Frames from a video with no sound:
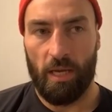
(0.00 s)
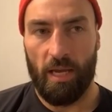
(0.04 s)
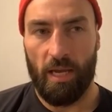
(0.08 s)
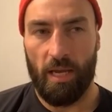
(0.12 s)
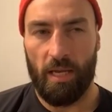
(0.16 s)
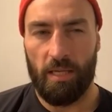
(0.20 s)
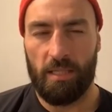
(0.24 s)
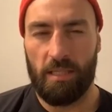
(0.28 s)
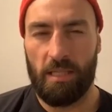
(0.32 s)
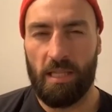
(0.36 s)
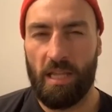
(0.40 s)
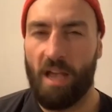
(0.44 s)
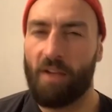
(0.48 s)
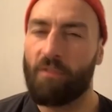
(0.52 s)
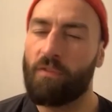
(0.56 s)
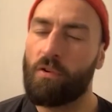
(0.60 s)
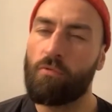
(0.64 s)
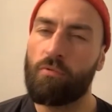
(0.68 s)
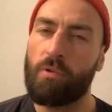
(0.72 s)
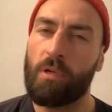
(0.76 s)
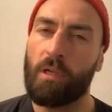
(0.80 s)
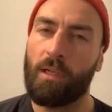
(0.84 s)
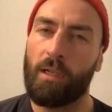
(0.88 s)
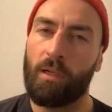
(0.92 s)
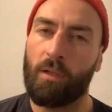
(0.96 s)
has never
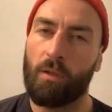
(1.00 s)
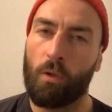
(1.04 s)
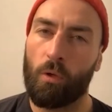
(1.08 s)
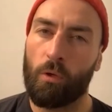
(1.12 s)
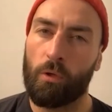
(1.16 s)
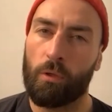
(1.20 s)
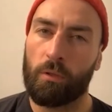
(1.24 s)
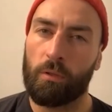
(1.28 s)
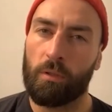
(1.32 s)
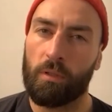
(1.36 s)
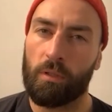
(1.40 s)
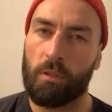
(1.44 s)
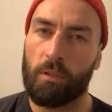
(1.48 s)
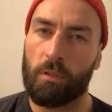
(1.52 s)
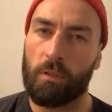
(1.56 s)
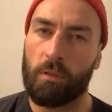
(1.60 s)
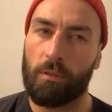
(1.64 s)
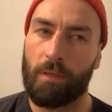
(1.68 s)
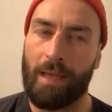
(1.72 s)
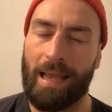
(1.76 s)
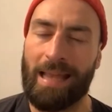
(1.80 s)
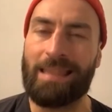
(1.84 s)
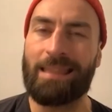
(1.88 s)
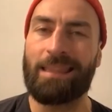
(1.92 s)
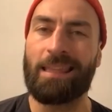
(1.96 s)
really looked
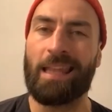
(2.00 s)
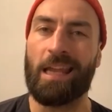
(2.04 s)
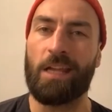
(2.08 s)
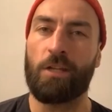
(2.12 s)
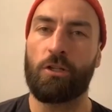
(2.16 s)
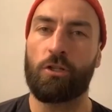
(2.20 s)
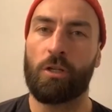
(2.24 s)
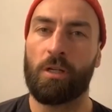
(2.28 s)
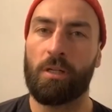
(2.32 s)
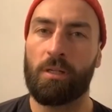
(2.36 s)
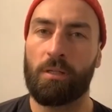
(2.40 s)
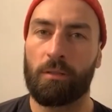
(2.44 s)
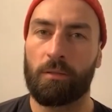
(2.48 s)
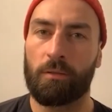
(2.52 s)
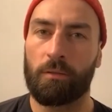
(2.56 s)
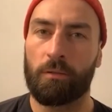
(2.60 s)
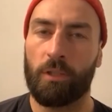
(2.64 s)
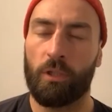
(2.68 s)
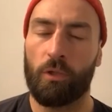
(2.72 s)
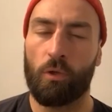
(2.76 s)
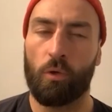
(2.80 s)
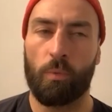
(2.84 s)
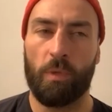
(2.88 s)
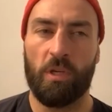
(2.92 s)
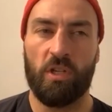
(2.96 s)
in danger.
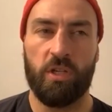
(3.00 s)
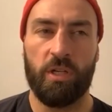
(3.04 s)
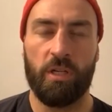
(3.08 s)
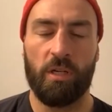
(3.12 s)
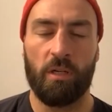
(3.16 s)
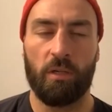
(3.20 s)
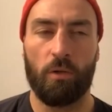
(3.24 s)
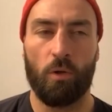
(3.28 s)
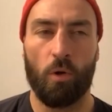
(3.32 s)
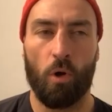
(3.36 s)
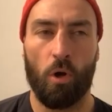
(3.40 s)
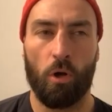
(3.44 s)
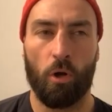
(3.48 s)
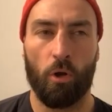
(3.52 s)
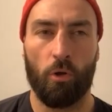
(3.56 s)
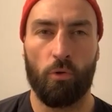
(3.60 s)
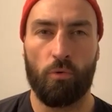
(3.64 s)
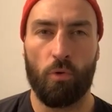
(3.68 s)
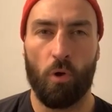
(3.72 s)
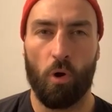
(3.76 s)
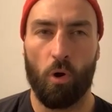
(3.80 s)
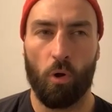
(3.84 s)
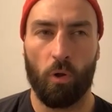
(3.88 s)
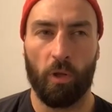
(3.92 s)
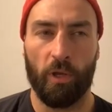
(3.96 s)
You know, we've seen her knocking
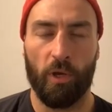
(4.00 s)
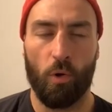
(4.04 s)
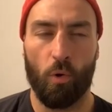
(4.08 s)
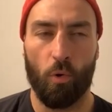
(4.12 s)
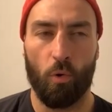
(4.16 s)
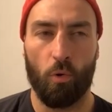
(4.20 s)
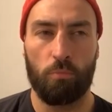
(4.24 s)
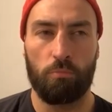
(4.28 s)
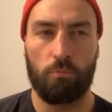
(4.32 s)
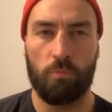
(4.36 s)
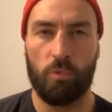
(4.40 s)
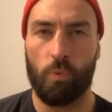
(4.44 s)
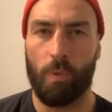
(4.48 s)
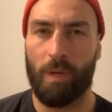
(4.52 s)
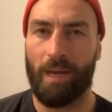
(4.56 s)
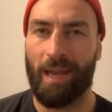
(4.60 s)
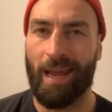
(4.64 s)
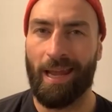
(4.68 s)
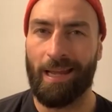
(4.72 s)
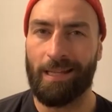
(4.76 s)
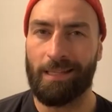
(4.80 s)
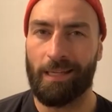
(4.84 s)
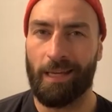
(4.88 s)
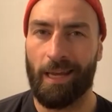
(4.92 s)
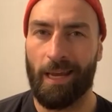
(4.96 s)
out Holly Holmes with
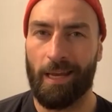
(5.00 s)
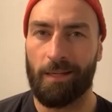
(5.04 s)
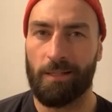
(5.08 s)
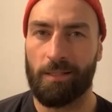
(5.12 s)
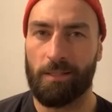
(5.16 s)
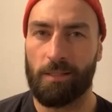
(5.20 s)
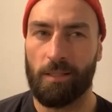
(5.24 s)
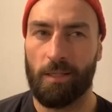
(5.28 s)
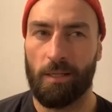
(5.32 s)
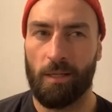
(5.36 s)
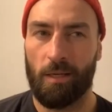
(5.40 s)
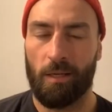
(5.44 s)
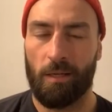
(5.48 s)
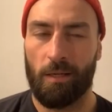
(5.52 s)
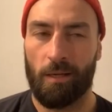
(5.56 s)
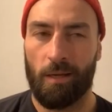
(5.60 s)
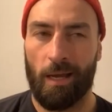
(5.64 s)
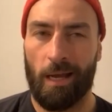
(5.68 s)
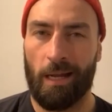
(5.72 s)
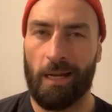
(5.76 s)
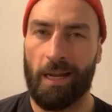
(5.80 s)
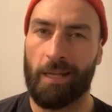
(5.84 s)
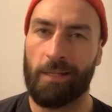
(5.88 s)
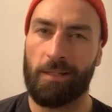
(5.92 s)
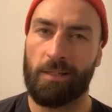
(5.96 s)
head kicks
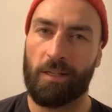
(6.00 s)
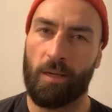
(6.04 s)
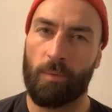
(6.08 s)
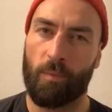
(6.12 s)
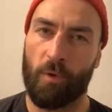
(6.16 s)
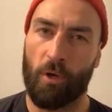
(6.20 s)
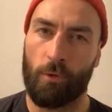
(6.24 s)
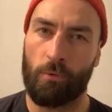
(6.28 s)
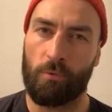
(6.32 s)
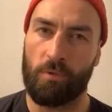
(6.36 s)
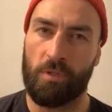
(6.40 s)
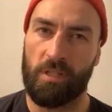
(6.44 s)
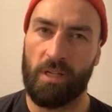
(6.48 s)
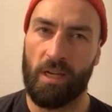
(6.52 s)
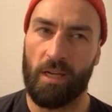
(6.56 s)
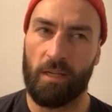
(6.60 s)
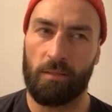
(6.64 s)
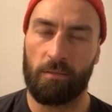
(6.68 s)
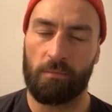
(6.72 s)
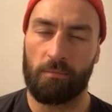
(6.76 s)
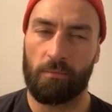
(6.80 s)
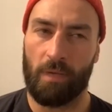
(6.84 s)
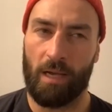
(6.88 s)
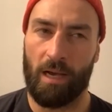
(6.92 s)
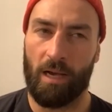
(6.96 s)
and then coming out and
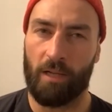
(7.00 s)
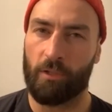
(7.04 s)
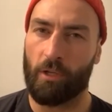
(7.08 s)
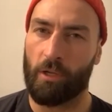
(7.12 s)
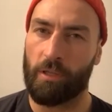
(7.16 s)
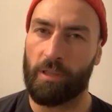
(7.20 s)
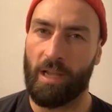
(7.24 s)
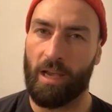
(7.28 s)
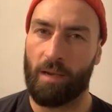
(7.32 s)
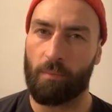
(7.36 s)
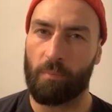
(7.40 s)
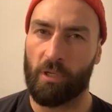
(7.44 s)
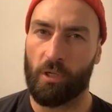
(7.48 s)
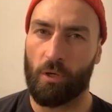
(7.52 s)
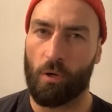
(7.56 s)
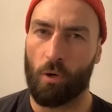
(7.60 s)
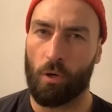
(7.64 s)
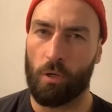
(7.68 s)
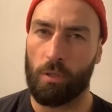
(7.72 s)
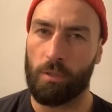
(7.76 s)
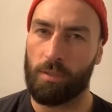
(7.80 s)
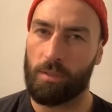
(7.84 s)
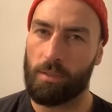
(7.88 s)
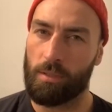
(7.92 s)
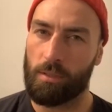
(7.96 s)
saying, I've done that
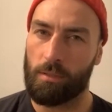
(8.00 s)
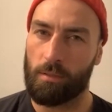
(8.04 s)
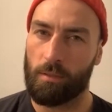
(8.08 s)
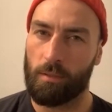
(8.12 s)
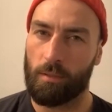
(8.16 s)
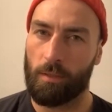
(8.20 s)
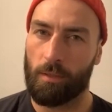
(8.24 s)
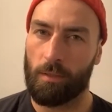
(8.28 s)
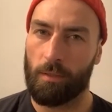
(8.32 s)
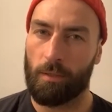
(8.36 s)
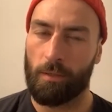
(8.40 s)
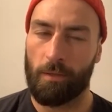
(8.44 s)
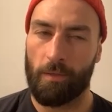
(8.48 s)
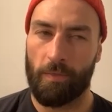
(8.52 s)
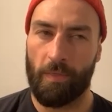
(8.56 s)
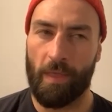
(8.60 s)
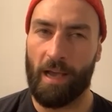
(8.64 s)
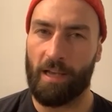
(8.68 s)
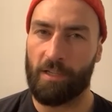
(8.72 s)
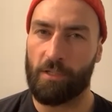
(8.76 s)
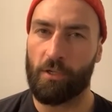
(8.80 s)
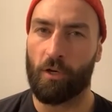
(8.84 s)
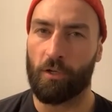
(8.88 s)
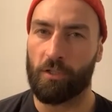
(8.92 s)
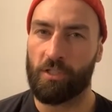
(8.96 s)
because
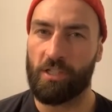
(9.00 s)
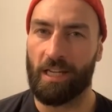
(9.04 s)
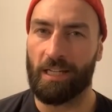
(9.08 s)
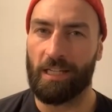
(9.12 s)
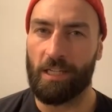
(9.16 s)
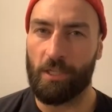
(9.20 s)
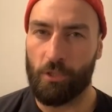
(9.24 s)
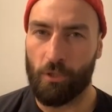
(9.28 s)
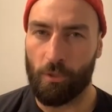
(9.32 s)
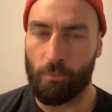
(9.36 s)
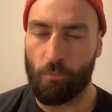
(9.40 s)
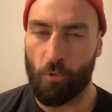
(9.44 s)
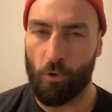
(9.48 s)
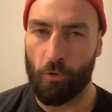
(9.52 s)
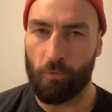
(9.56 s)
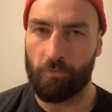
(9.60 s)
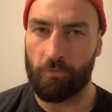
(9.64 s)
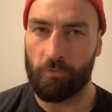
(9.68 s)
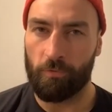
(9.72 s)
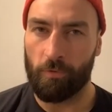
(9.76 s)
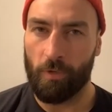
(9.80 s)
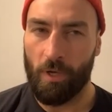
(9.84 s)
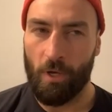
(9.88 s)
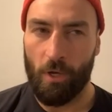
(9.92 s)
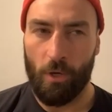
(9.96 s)
that's her signature move.
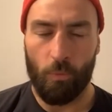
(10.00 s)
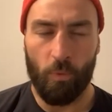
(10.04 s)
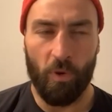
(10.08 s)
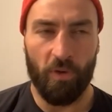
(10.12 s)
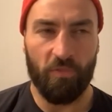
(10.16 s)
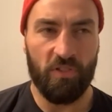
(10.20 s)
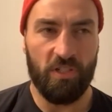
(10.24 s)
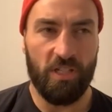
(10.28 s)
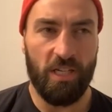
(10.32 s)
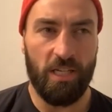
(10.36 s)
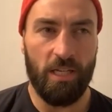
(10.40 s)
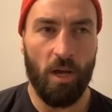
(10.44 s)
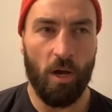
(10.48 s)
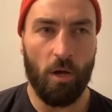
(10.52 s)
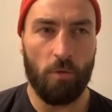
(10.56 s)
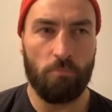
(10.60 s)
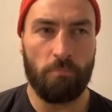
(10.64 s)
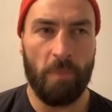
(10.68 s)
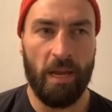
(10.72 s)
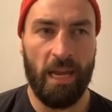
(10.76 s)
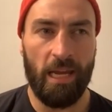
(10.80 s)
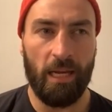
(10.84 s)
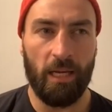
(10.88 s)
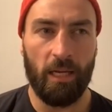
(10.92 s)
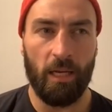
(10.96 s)
We've seen her
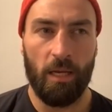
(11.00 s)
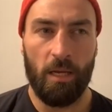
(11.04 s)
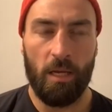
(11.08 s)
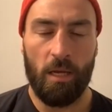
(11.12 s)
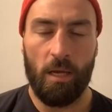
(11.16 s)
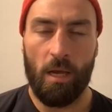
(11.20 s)
make